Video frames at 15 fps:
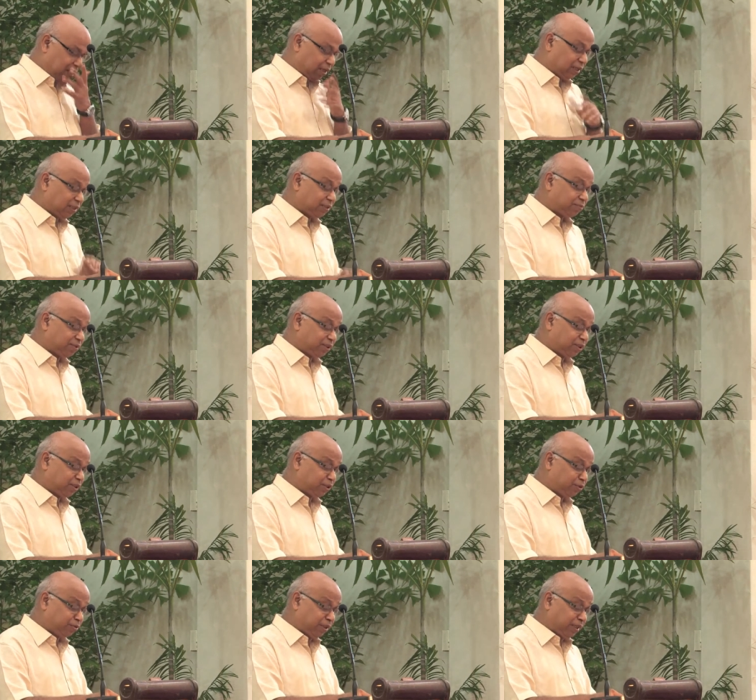It is a
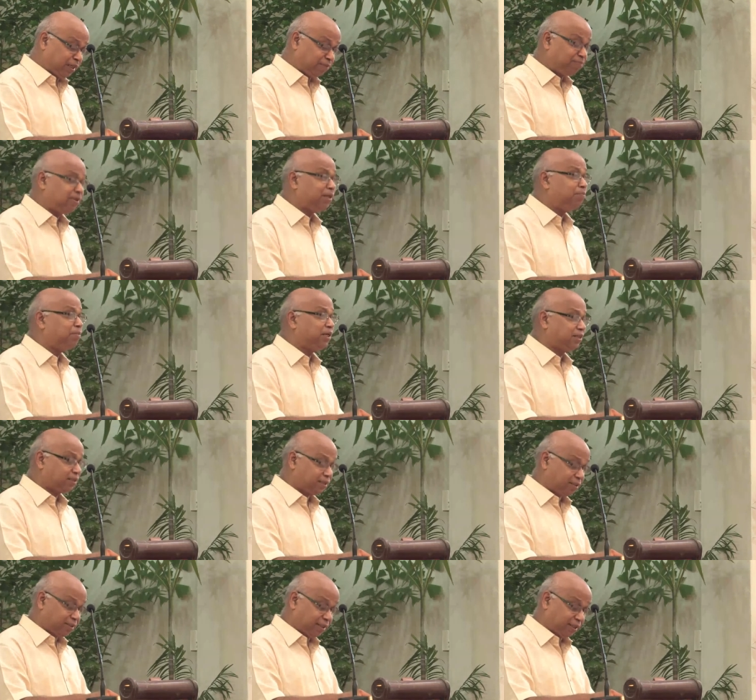virtue in every
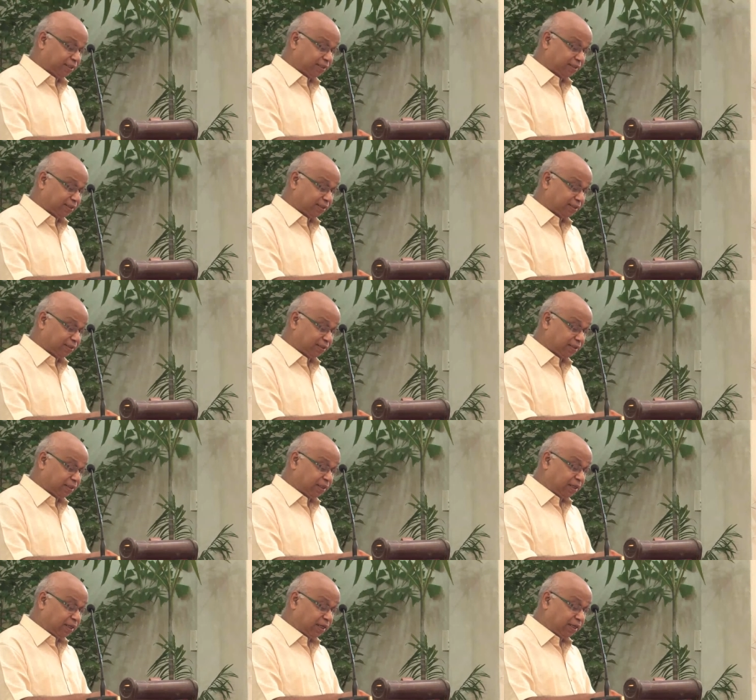major tradition
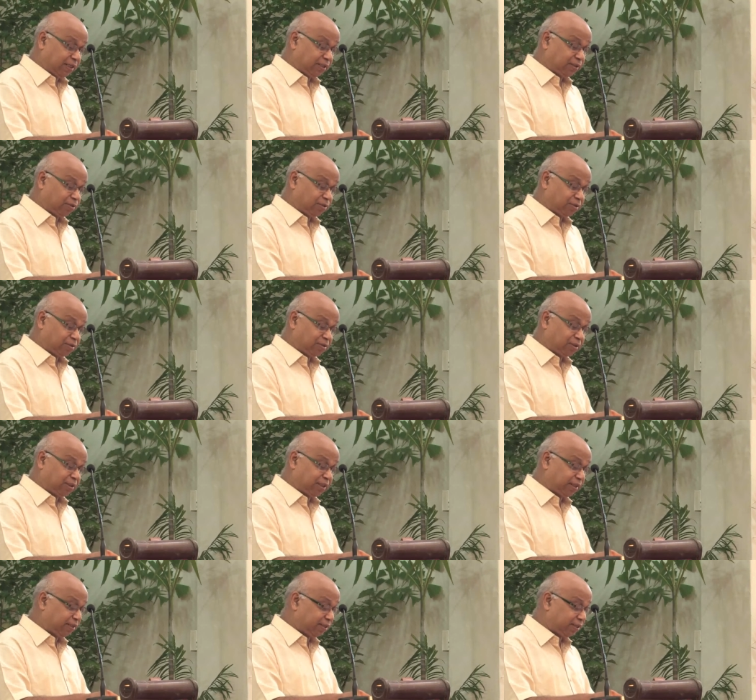and is also
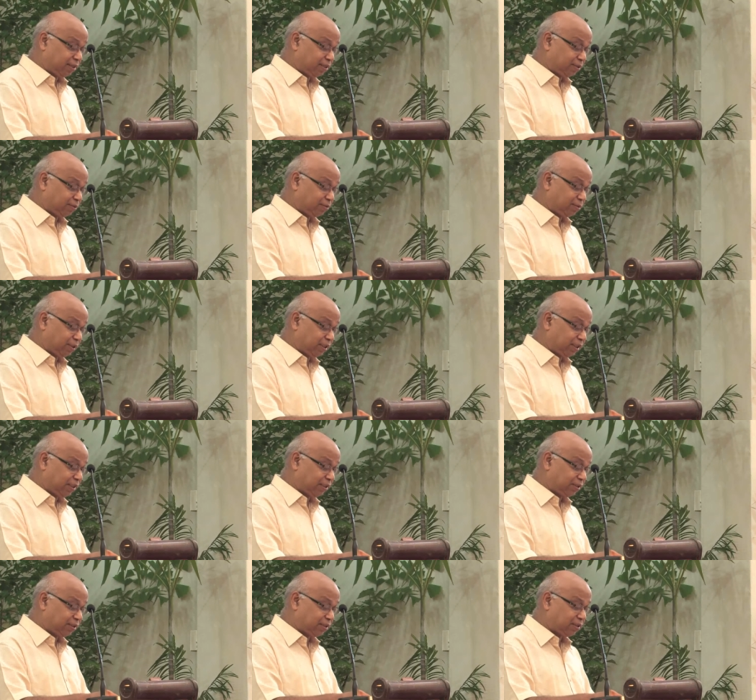central to
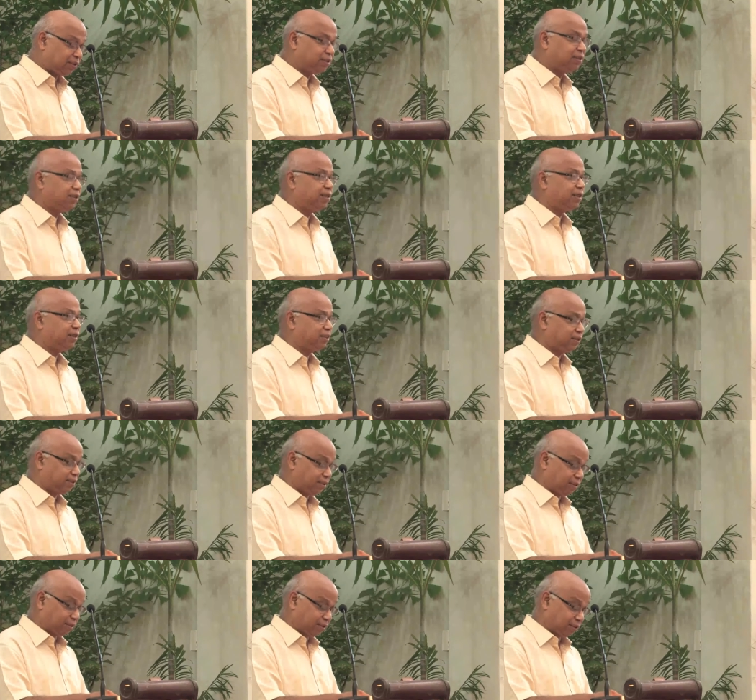each
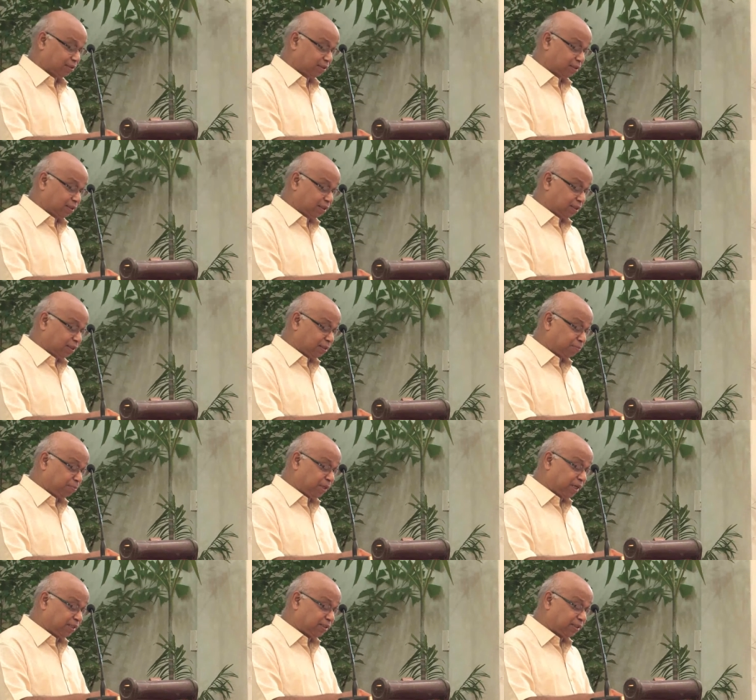religion.
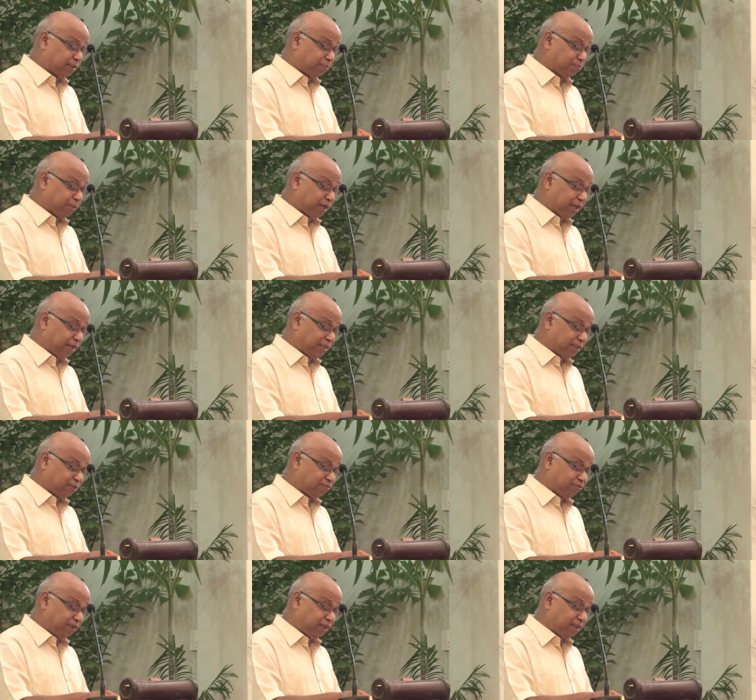Compassion implies
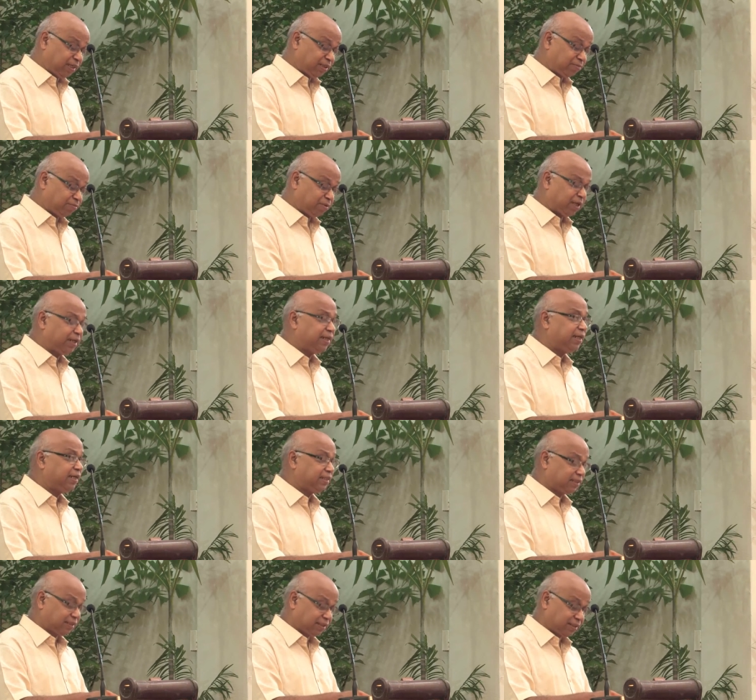a feeling of
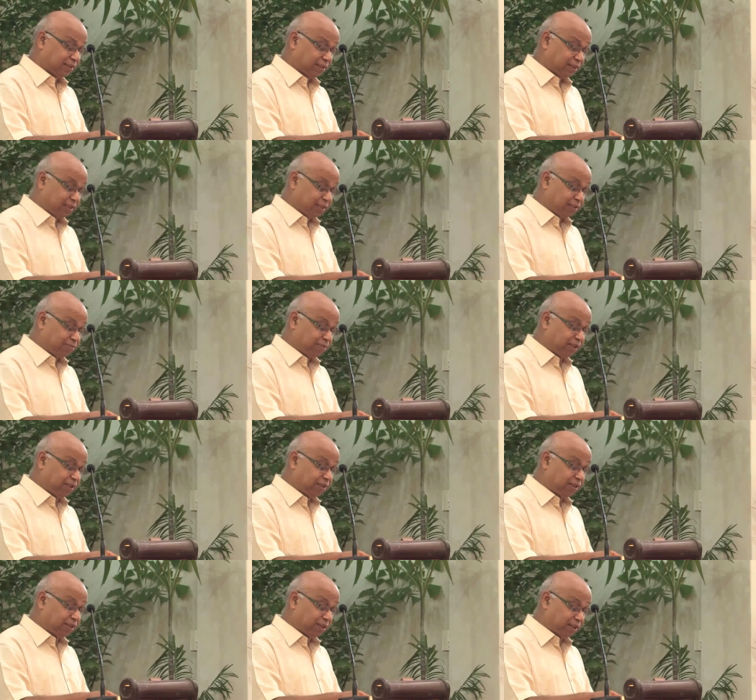oneness
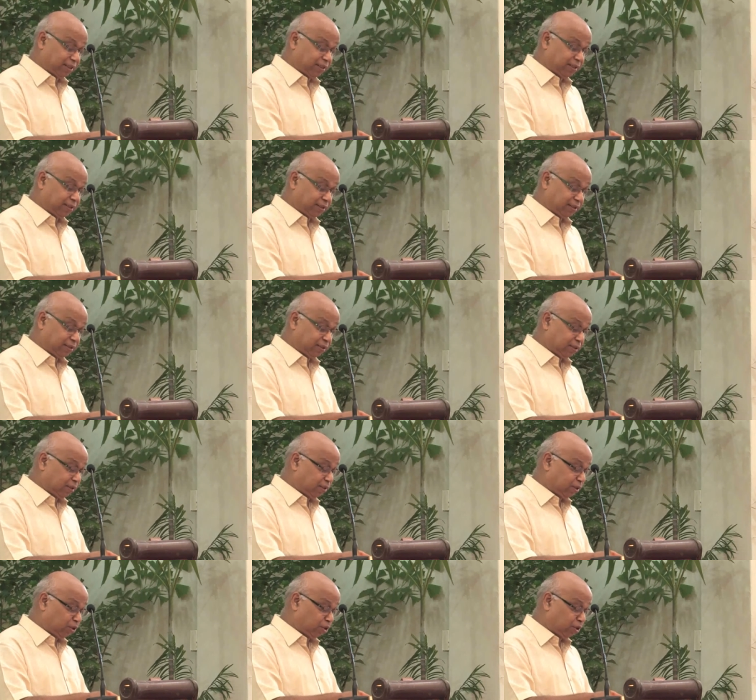with the other,
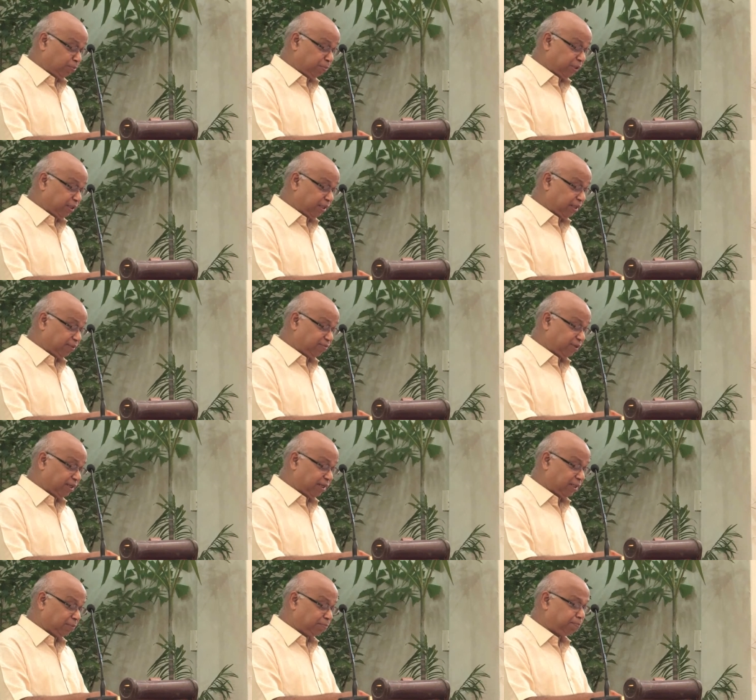not merely
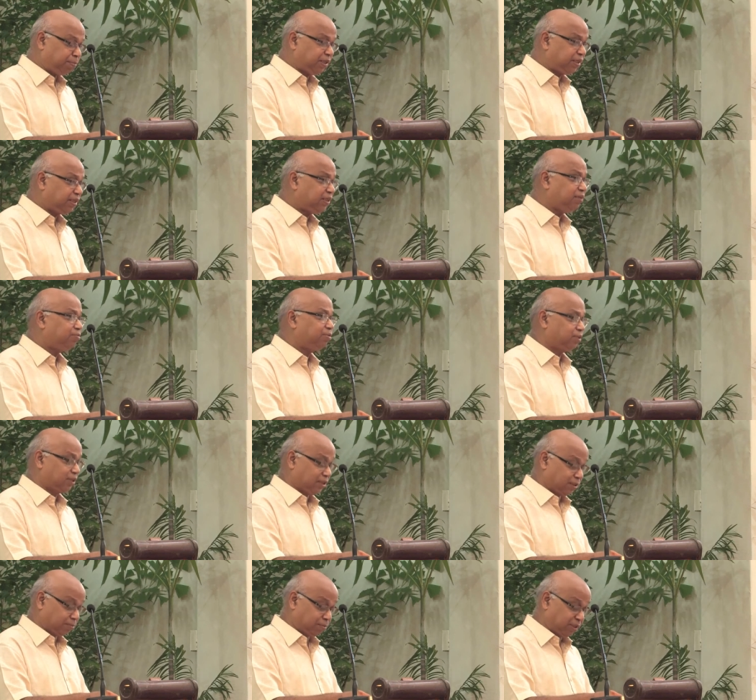feeling pity for
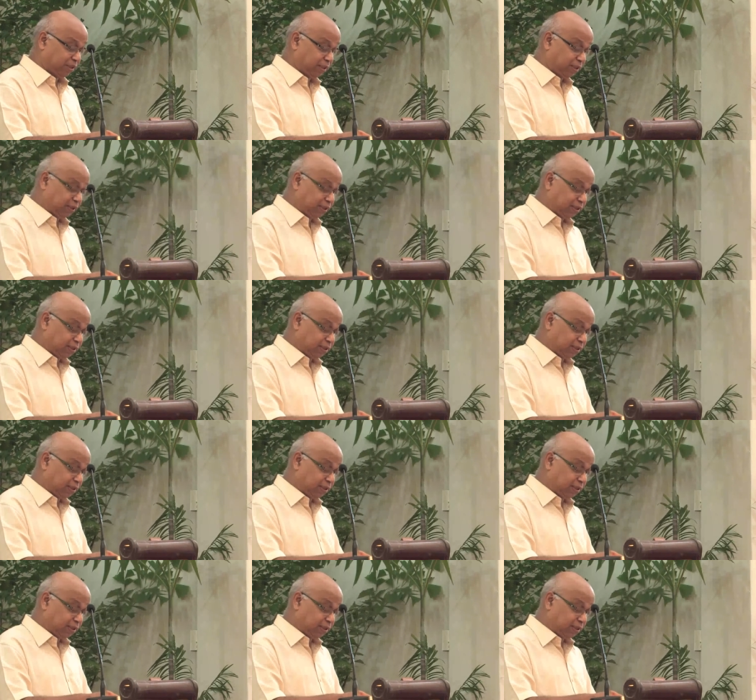somebody.